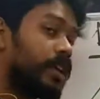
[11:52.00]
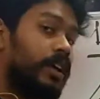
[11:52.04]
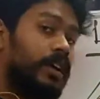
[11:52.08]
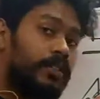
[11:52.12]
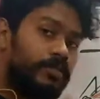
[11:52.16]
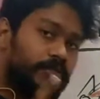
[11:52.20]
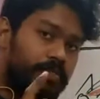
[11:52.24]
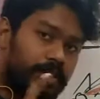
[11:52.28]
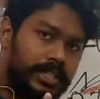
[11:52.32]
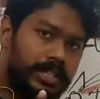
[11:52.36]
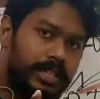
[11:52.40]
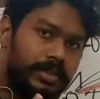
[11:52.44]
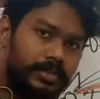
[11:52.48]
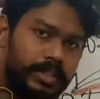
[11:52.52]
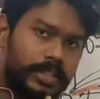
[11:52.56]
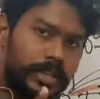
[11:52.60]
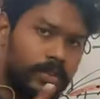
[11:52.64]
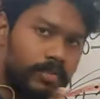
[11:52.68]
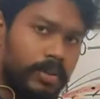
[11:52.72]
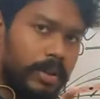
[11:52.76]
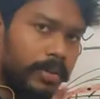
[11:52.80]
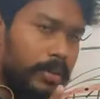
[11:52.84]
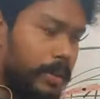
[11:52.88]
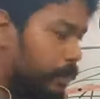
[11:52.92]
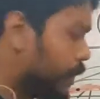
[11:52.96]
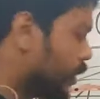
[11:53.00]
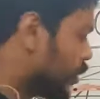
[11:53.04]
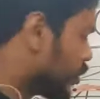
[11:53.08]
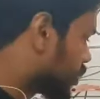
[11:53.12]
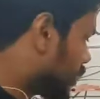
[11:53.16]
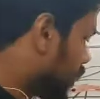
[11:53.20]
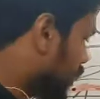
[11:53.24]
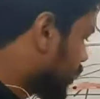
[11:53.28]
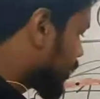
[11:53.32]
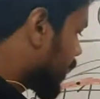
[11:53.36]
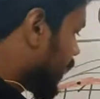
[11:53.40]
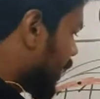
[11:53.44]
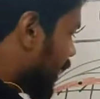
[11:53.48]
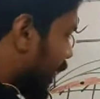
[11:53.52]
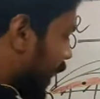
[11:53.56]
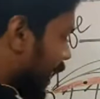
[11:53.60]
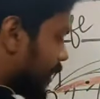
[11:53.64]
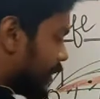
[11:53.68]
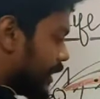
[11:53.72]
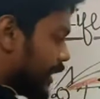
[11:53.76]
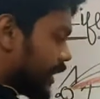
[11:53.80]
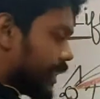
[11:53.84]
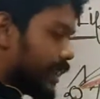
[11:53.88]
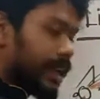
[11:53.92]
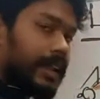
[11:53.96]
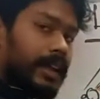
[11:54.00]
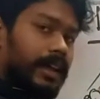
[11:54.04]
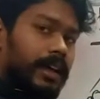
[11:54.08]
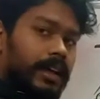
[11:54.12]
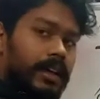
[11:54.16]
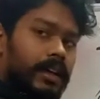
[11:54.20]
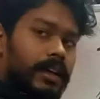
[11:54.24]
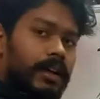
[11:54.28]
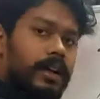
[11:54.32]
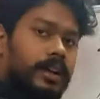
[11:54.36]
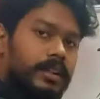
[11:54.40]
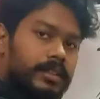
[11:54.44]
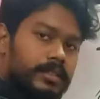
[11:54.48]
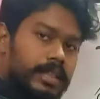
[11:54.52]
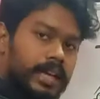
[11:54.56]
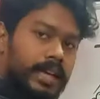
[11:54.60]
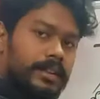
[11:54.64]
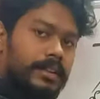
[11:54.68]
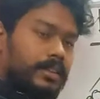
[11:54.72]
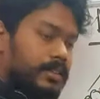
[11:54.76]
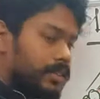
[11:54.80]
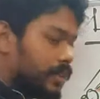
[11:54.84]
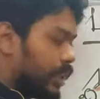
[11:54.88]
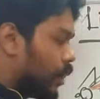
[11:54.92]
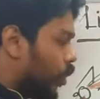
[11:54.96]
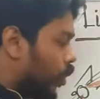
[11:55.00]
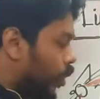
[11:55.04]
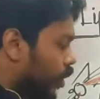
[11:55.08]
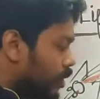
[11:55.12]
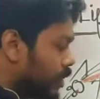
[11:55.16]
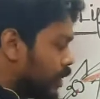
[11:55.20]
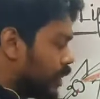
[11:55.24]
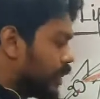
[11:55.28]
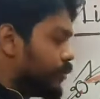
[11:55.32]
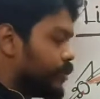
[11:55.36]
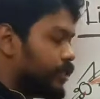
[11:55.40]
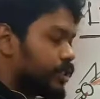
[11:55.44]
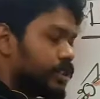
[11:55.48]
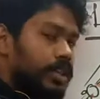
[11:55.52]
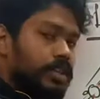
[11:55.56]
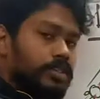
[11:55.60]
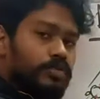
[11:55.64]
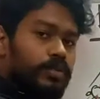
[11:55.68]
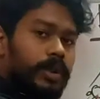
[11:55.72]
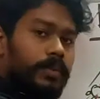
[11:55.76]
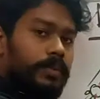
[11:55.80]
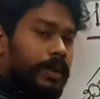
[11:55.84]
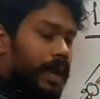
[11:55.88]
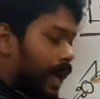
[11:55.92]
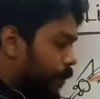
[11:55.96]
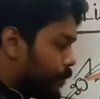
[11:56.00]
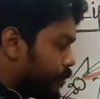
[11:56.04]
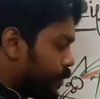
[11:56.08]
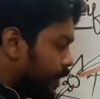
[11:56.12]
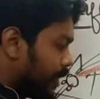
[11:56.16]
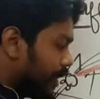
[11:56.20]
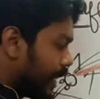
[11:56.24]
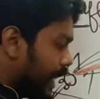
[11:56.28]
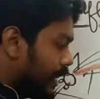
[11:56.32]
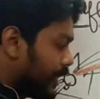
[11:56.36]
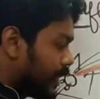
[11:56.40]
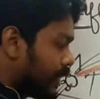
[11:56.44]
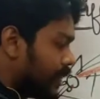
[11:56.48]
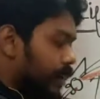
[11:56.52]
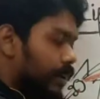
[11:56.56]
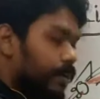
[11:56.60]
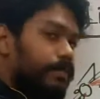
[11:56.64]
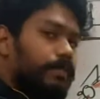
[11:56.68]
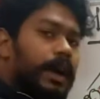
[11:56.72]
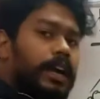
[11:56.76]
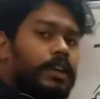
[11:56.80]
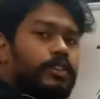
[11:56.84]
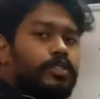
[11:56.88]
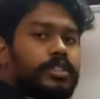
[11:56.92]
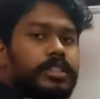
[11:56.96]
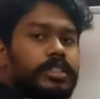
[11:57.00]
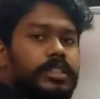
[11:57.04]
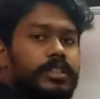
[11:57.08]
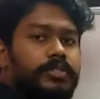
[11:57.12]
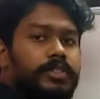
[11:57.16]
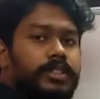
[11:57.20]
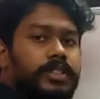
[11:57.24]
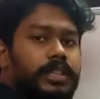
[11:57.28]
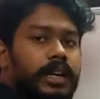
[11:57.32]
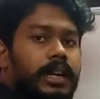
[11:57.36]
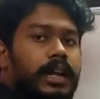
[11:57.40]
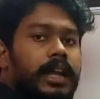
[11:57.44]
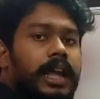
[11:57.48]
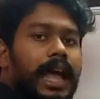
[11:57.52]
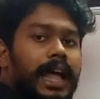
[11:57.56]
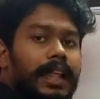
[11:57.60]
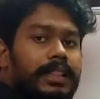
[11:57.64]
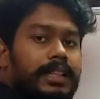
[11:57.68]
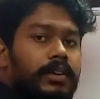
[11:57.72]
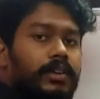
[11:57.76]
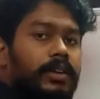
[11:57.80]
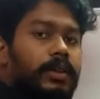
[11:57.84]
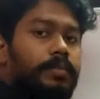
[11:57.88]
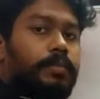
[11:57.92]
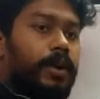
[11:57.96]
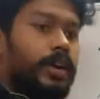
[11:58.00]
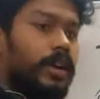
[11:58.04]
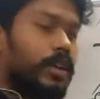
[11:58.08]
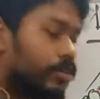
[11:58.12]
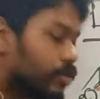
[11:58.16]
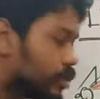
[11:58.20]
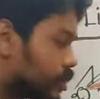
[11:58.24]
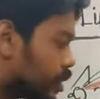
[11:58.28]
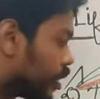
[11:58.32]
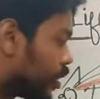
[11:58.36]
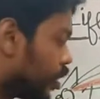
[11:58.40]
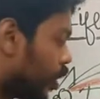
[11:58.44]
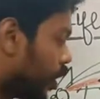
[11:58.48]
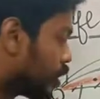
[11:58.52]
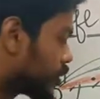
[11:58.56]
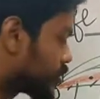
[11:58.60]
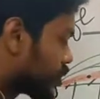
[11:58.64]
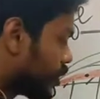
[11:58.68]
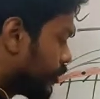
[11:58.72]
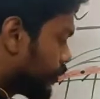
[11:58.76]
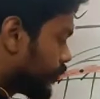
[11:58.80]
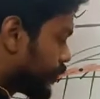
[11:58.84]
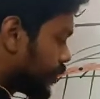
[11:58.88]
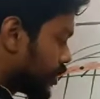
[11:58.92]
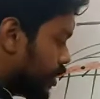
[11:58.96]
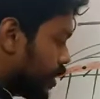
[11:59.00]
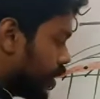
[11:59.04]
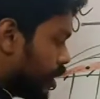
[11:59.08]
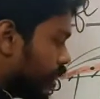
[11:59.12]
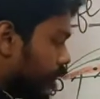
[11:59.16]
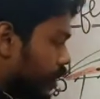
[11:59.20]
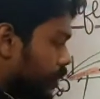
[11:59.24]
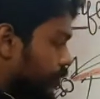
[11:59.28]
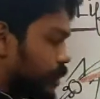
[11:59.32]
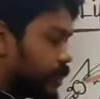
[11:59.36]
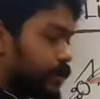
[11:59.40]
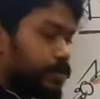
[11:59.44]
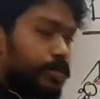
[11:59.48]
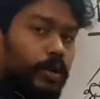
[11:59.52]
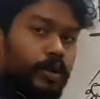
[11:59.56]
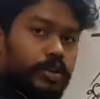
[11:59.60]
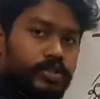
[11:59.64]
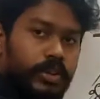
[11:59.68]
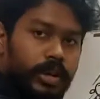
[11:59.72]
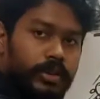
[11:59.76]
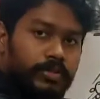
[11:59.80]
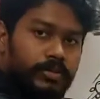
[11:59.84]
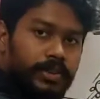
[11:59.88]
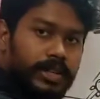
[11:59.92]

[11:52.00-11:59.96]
First division will be meiosis, and then all the divisions will be happen like mitosis division, and they will produce lots of sporozoite